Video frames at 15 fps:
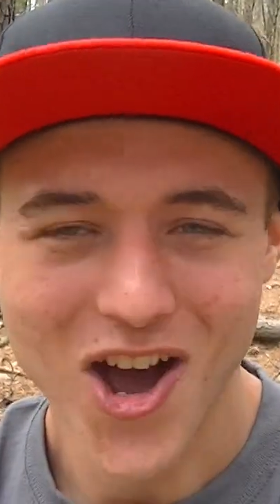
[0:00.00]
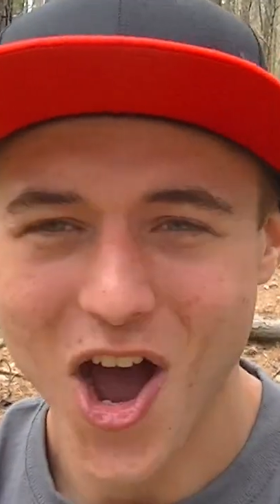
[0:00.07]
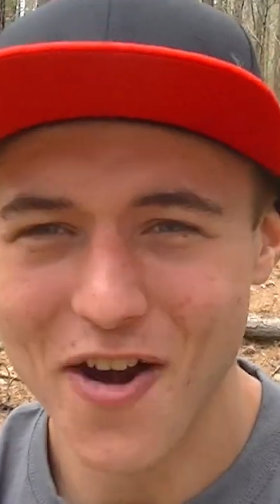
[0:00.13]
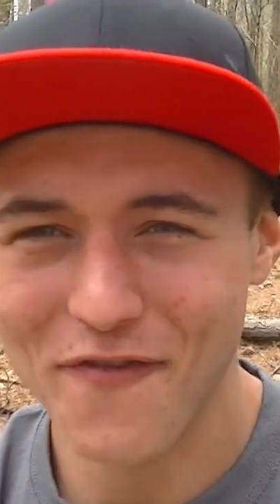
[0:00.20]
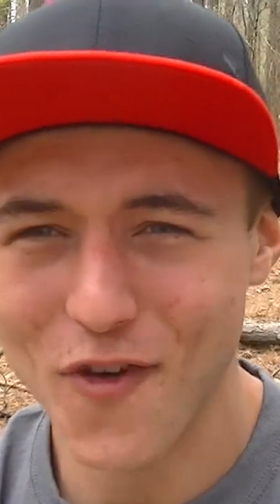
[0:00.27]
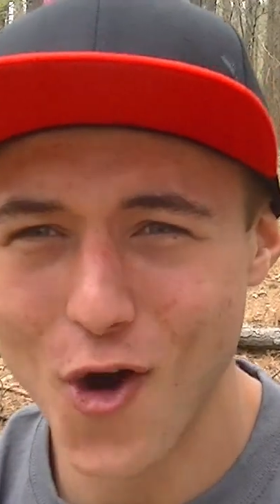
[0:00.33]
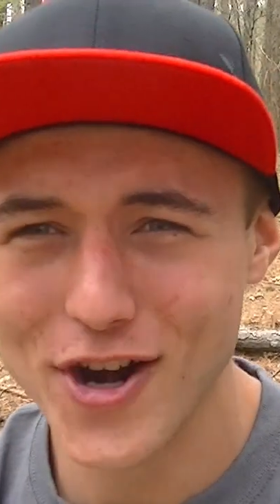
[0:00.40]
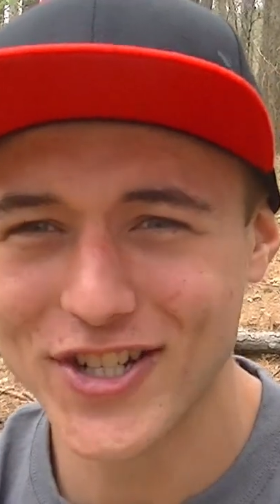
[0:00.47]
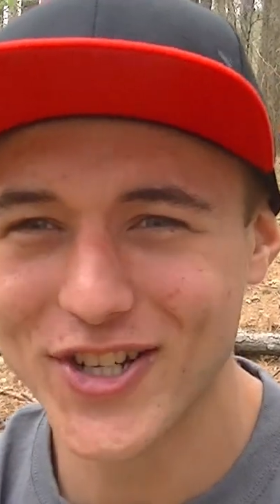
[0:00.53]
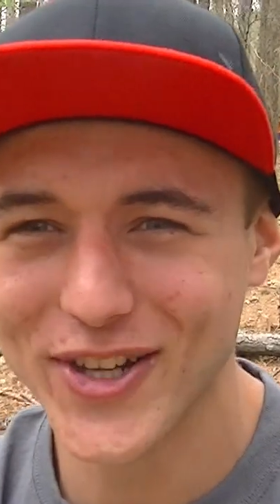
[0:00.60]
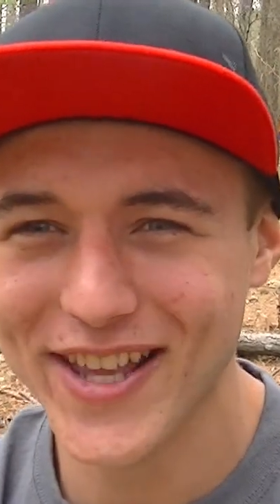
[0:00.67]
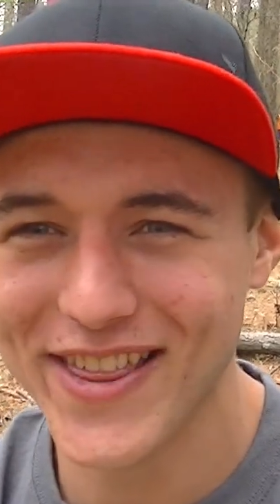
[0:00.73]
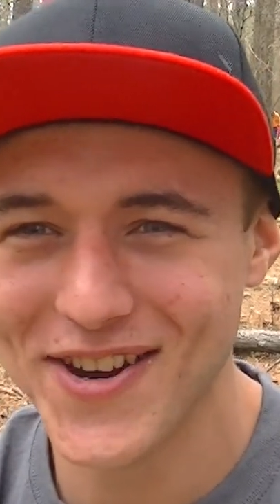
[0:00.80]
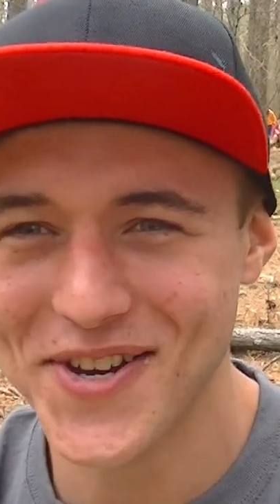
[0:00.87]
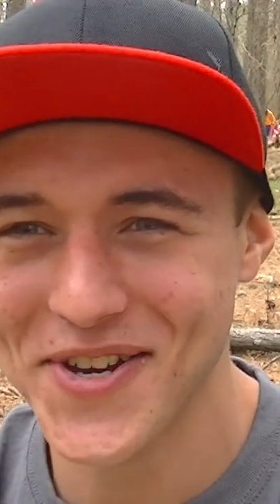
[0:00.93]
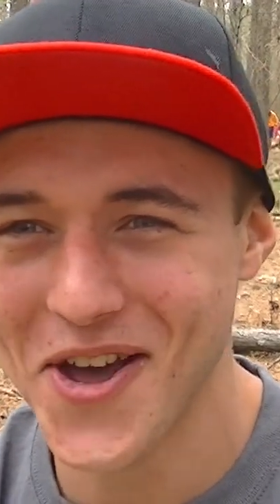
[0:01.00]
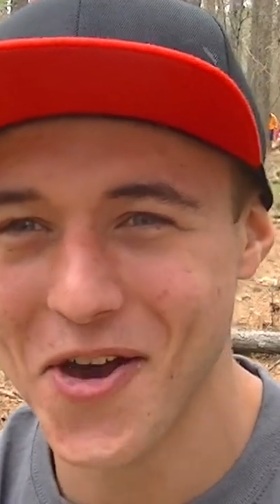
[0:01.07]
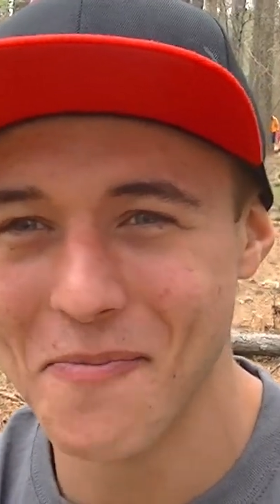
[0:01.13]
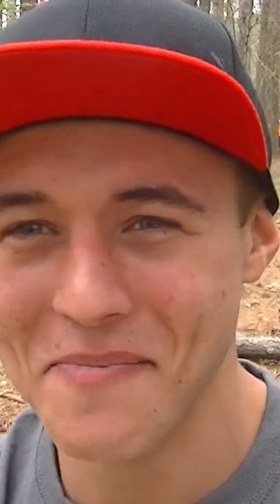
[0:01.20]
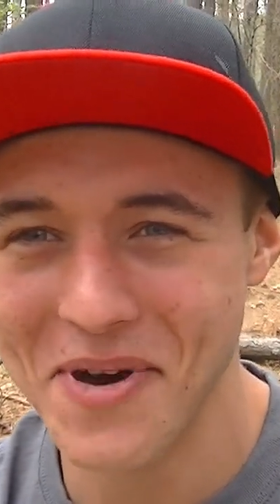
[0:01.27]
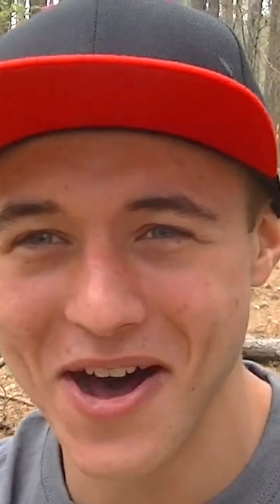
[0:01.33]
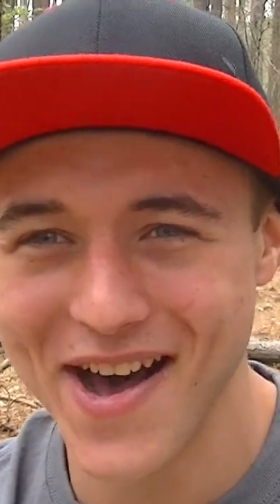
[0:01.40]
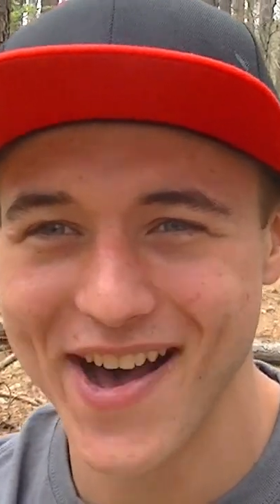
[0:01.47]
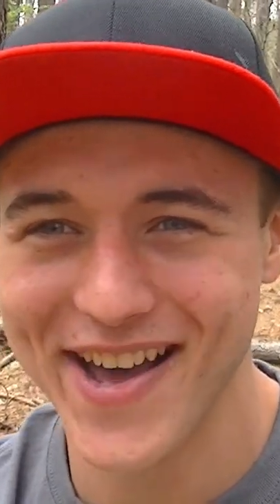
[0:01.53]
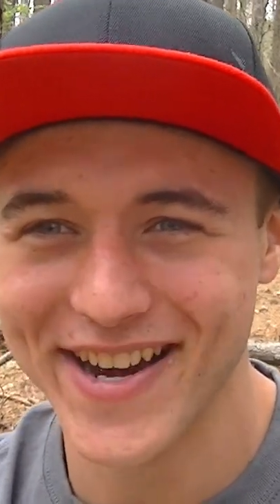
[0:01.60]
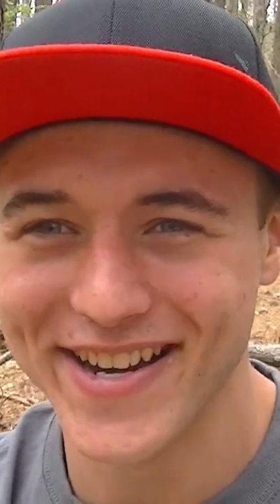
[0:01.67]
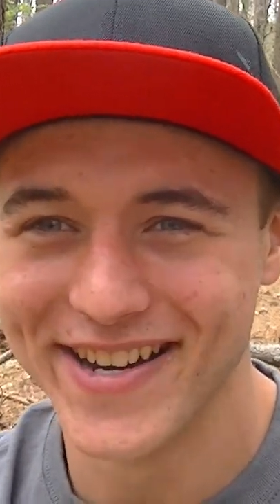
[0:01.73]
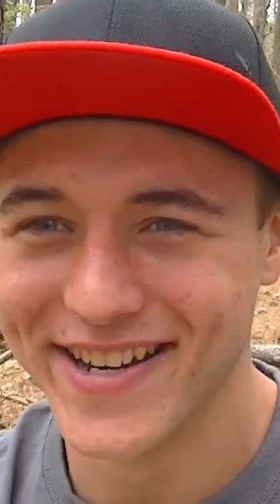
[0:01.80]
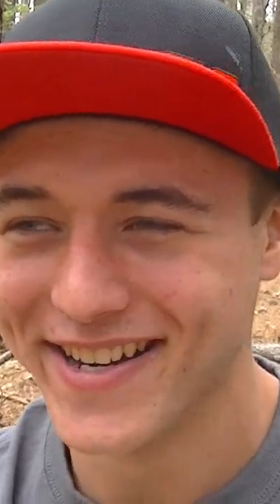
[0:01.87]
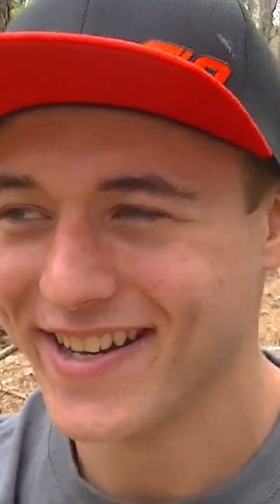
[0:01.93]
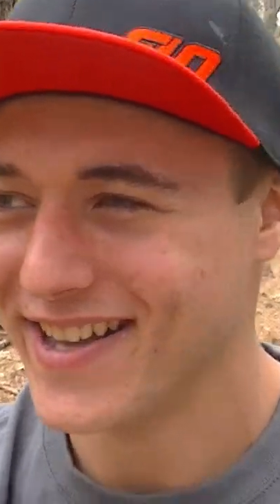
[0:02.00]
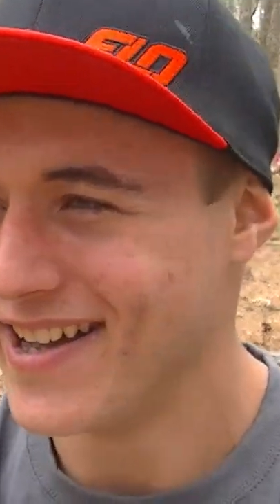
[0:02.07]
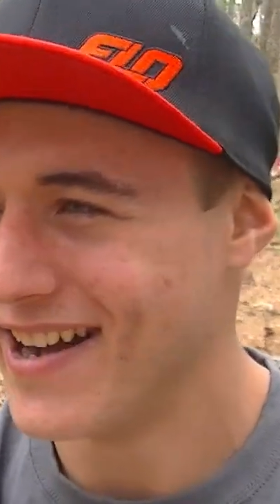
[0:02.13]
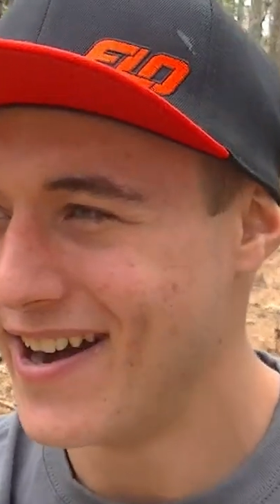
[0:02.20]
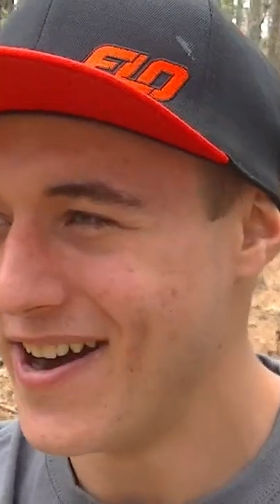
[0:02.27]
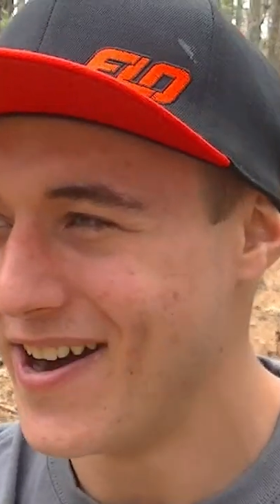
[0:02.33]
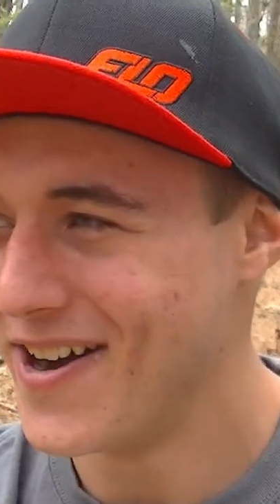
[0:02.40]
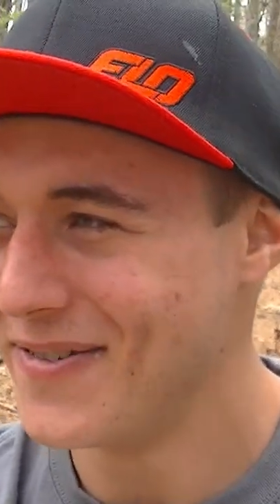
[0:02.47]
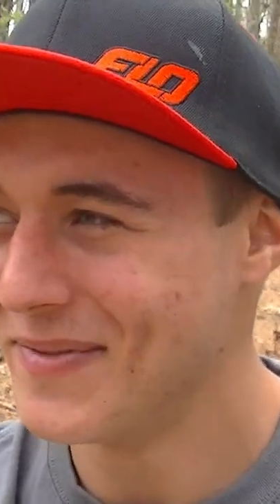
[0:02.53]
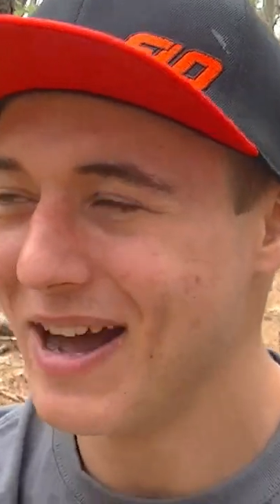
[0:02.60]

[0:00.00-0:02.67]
Unfortunately, there's no mud. Um,